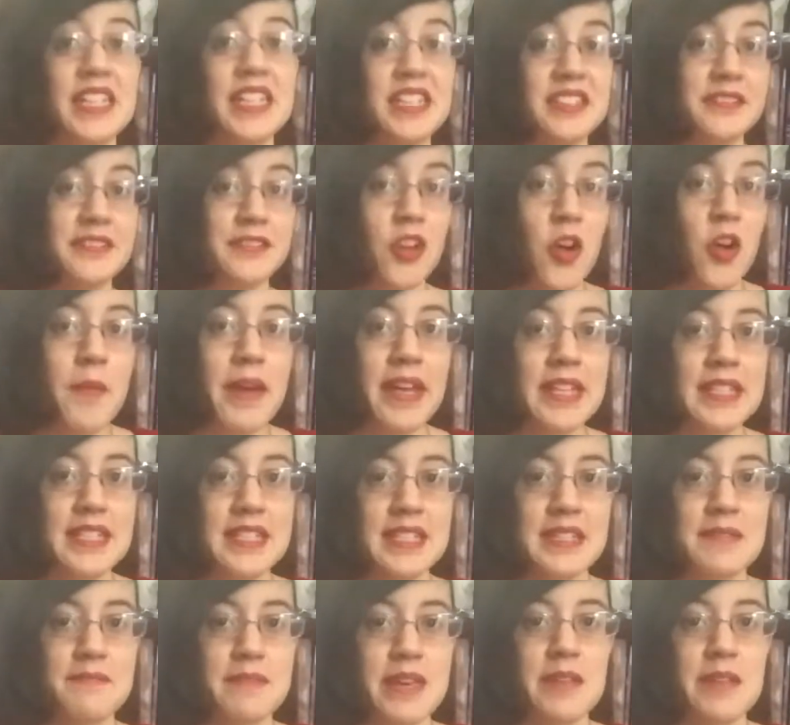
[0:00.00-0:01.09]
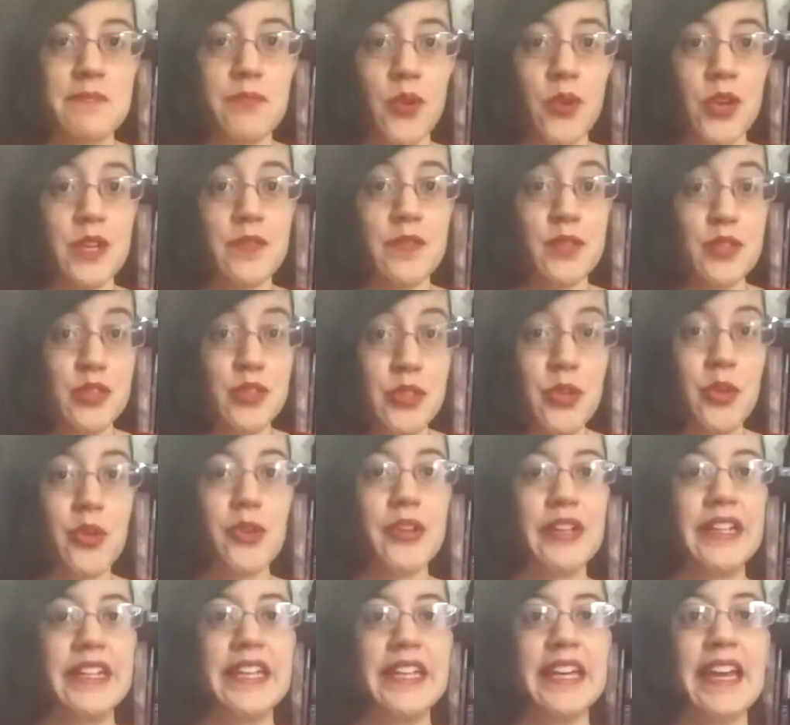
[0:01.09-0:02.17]
if romance is the main point of your
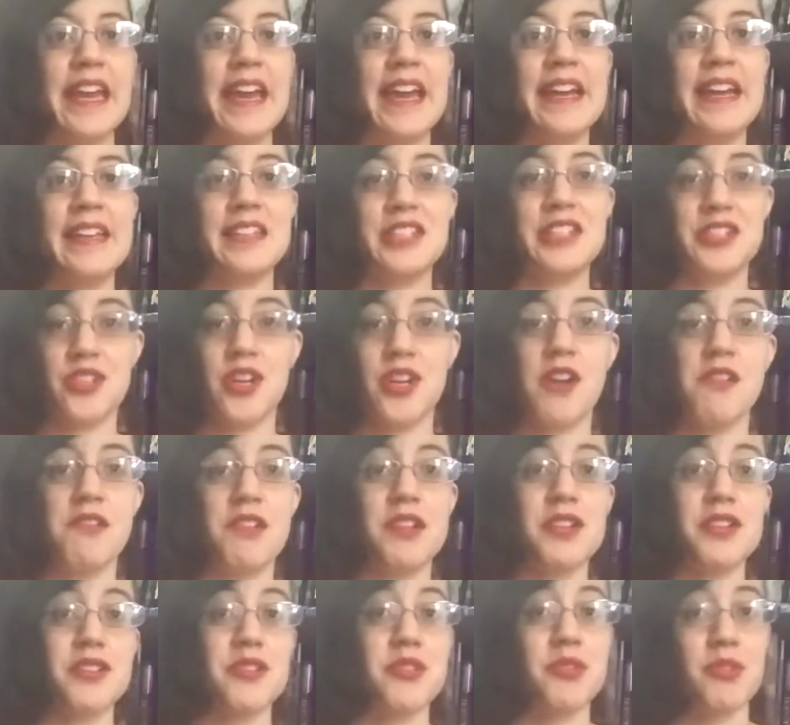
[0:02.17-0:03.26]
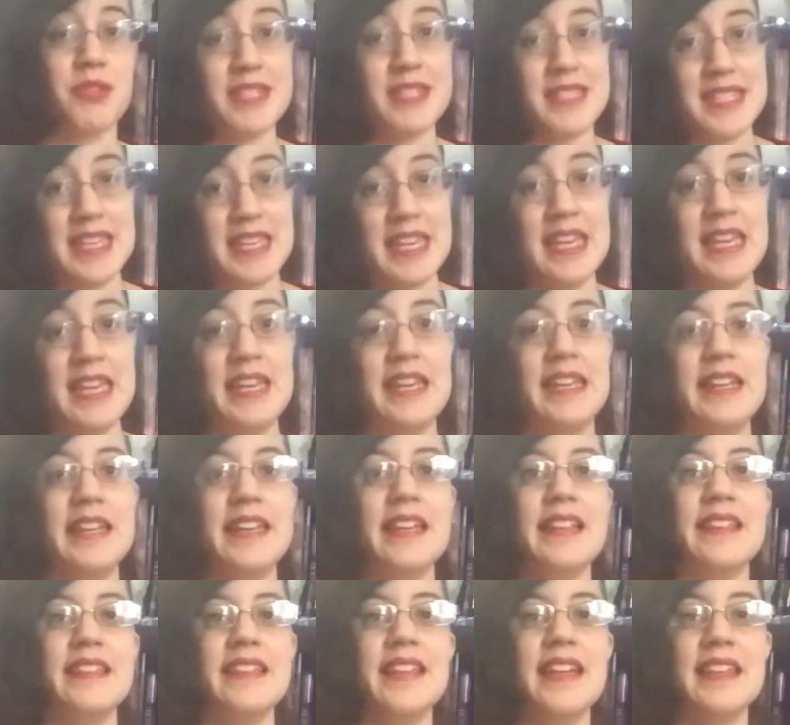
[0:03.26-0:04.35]
story and the genre your story is in,
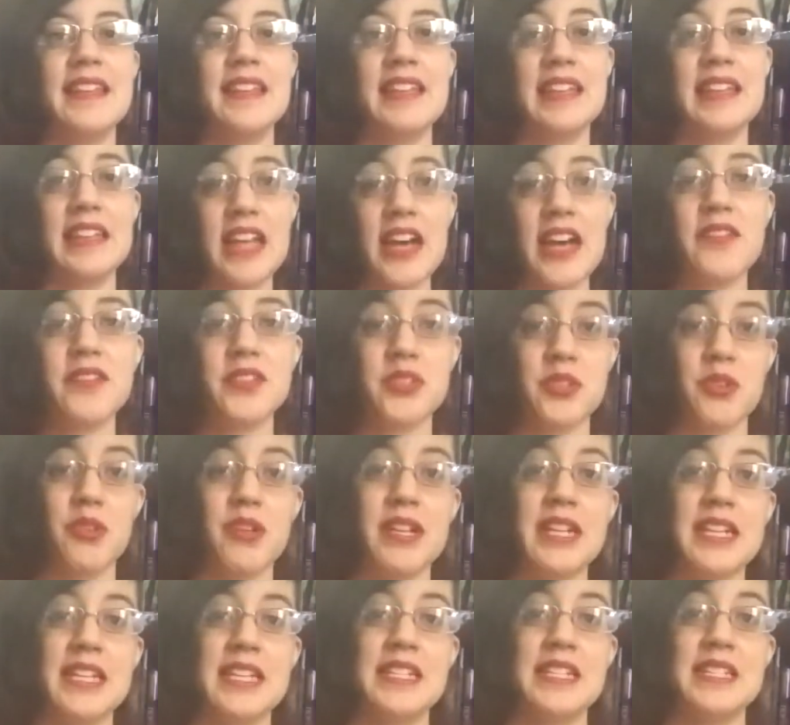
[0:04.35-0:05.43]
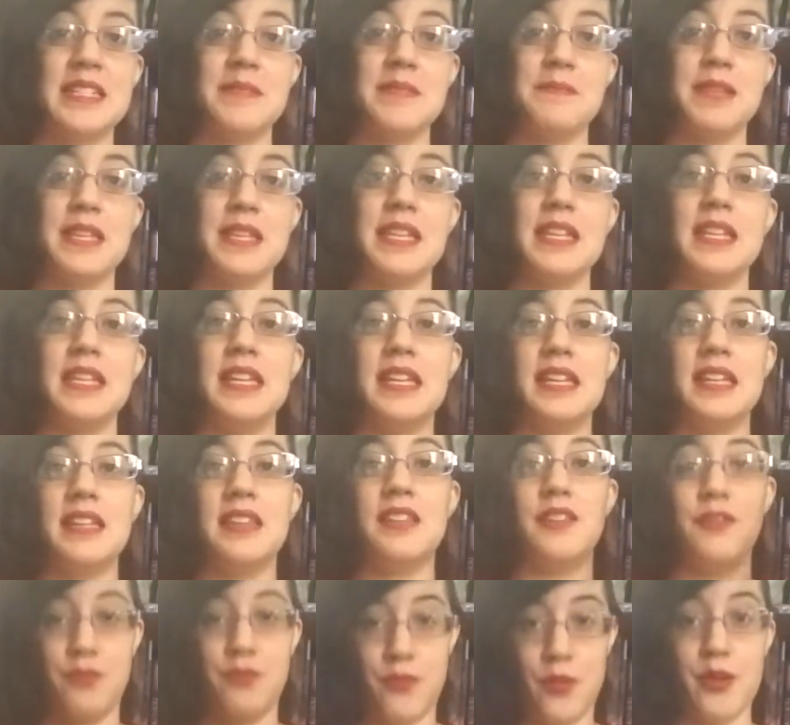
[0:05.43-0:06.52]
then the love story needs to be
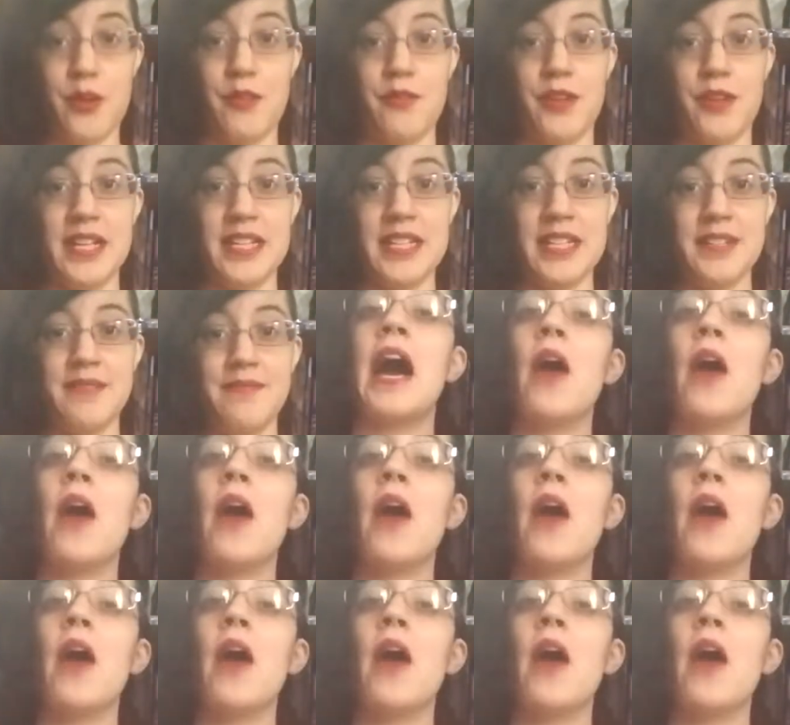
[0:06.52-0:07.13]
the forefront.